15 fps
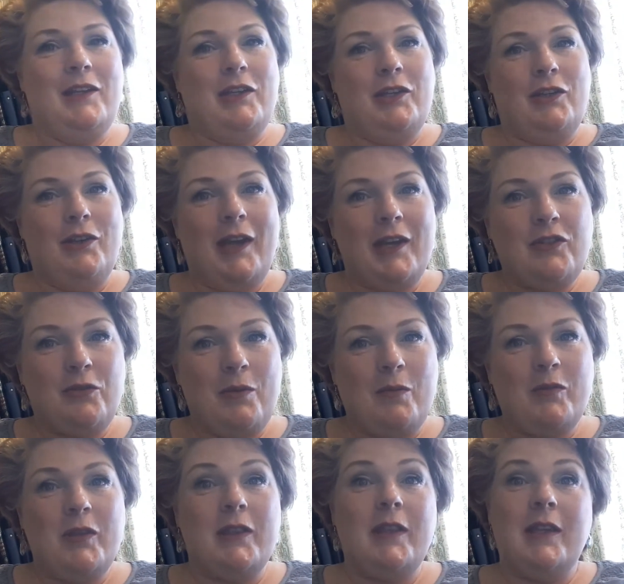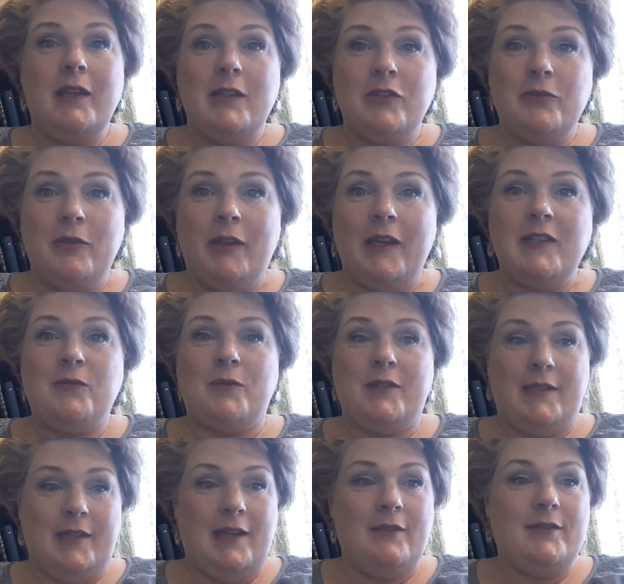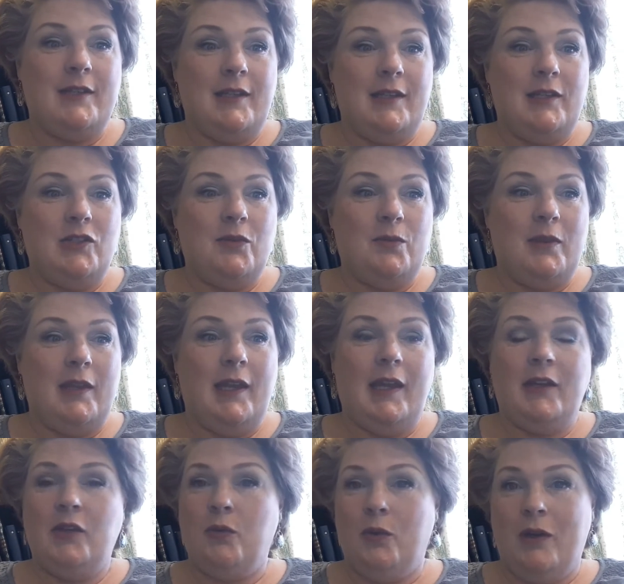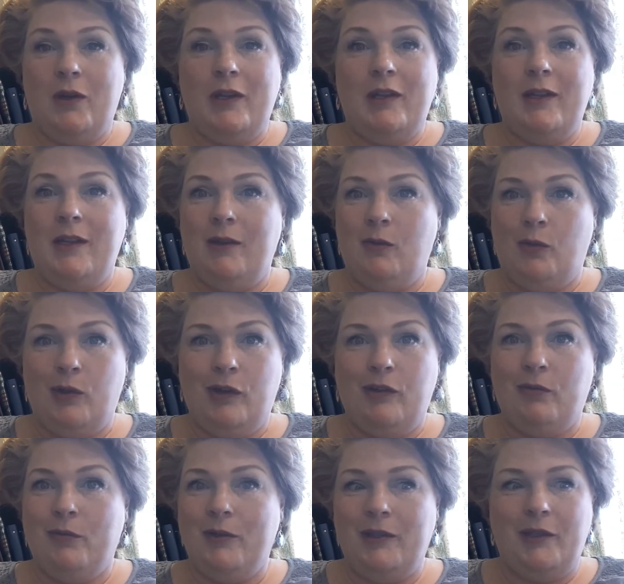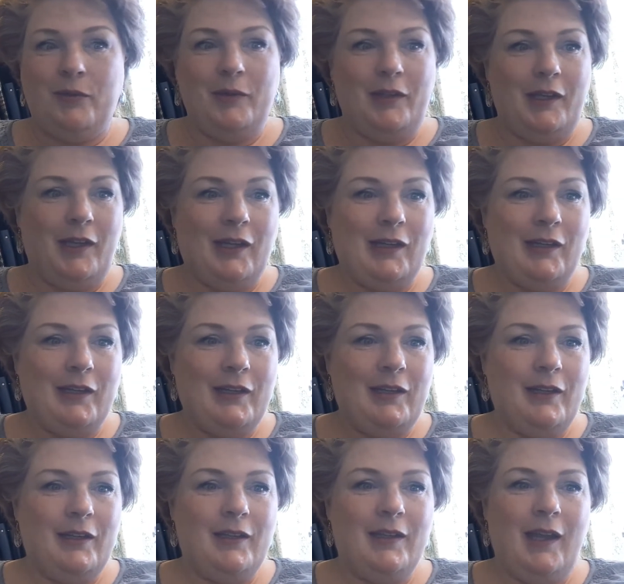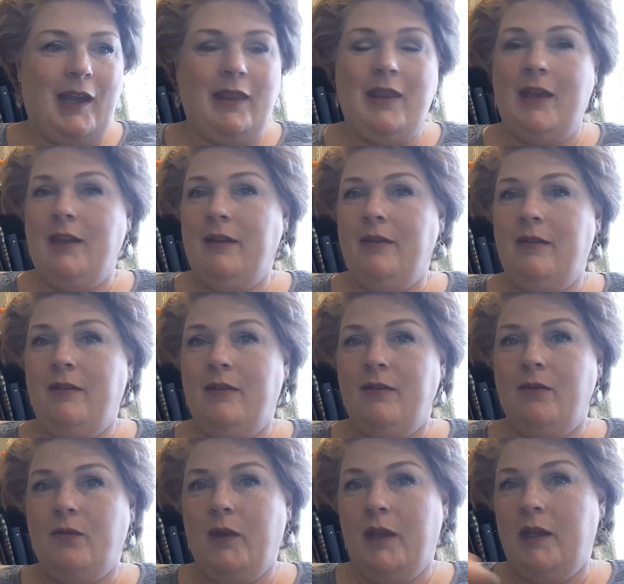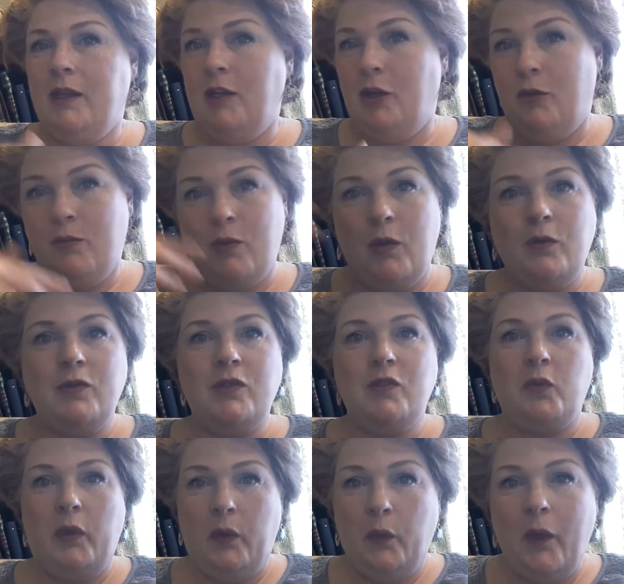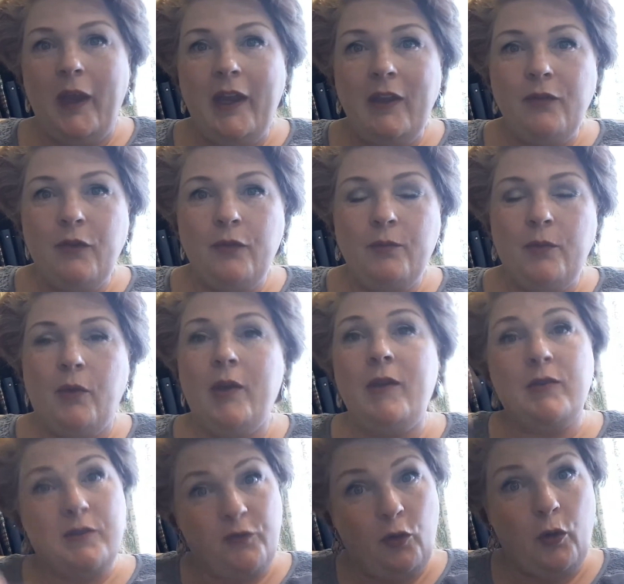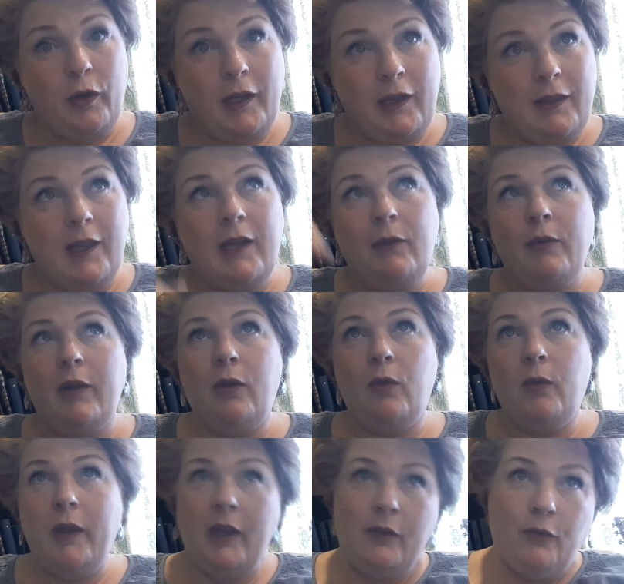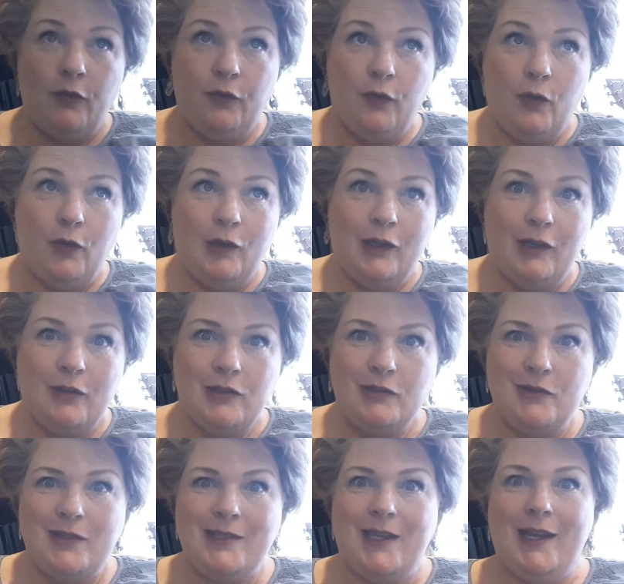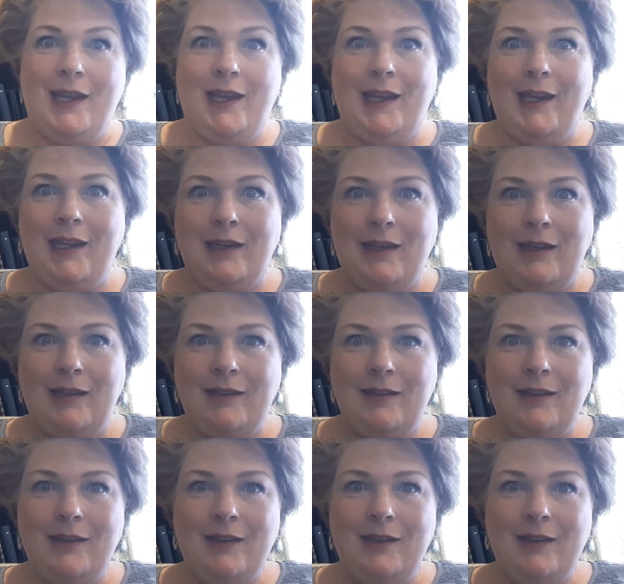You guys remember that the Israelites were slaves in Egypt, and they had to work really, really hard. And then Moses went away he was 40, then he went away for 40 years, so he's like 80.